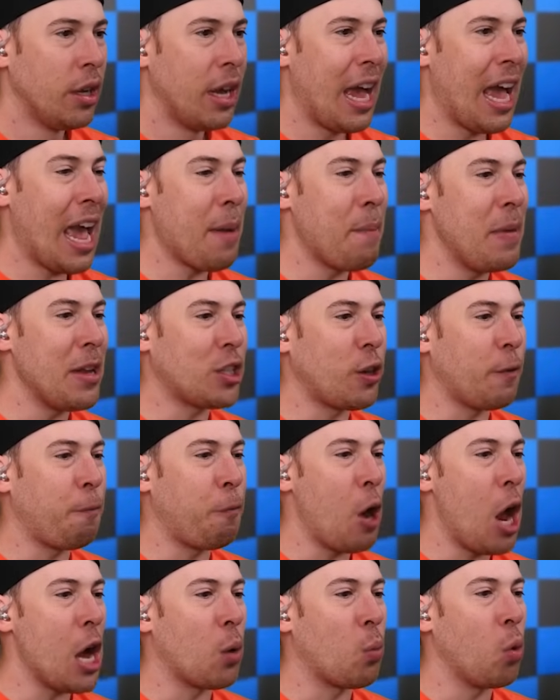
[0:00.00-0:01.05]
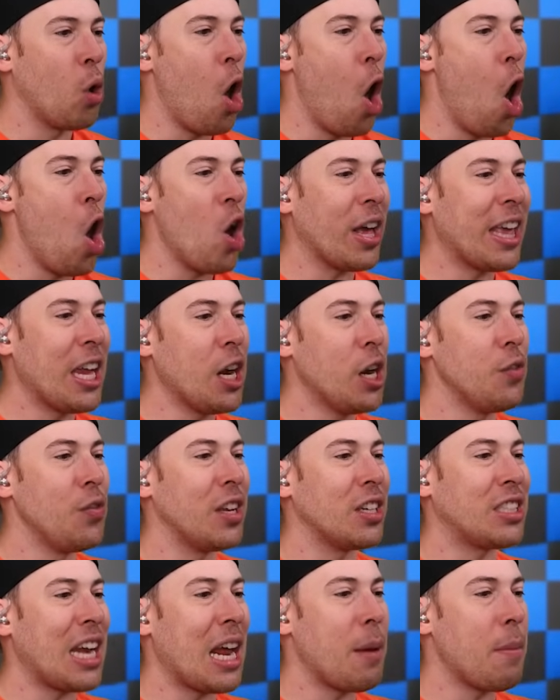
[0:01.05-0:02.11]
Hey, Mr. Frog, we're all here in
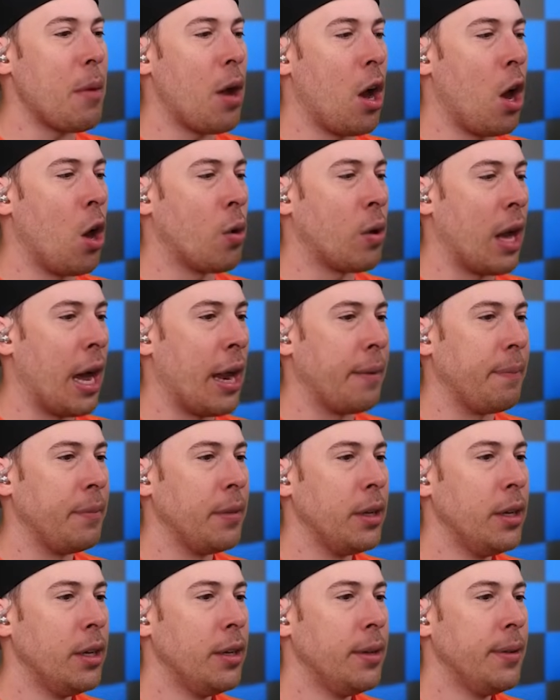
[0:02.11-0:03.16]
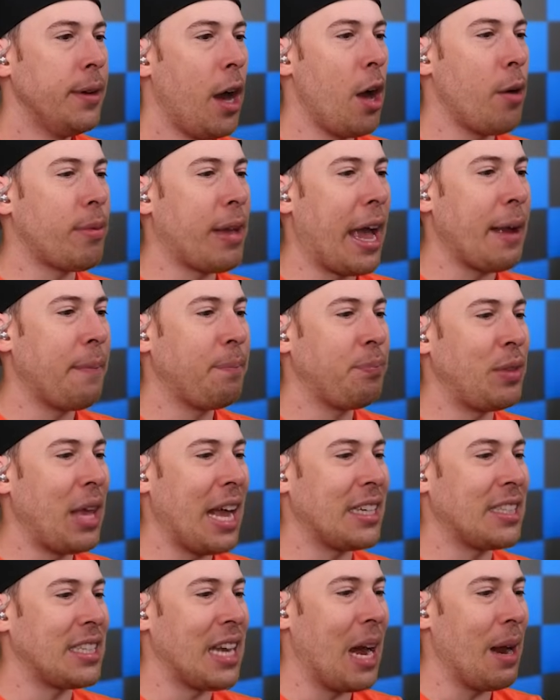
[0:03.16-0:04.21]
the same... Oh, God. Okay,
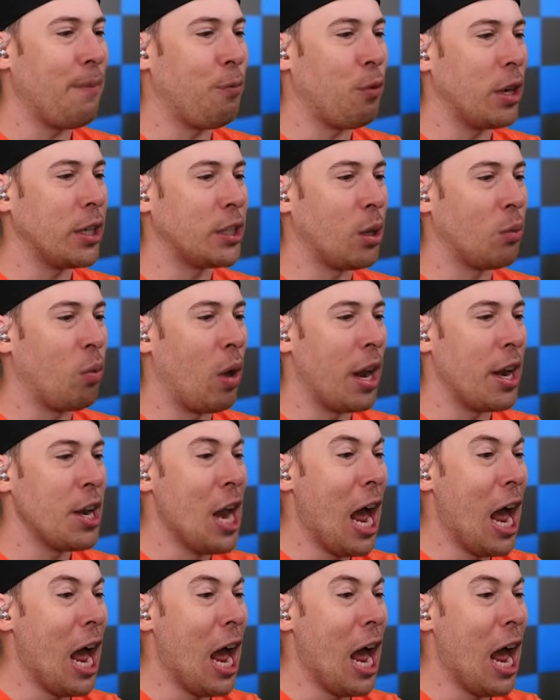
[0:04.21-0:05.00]
that's time for us to run.